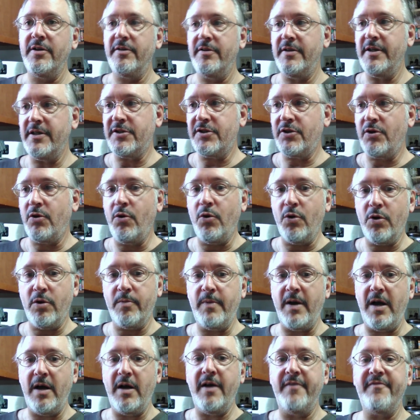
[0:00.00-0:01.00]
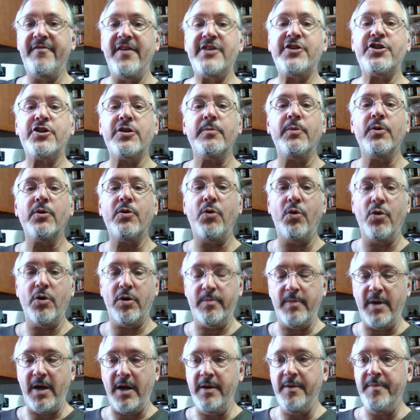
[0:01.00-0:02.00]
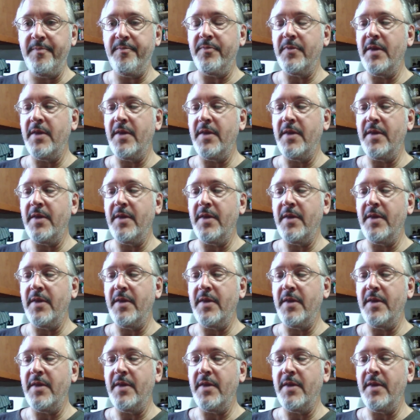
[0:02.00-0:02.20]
this korma, a vegetable korma,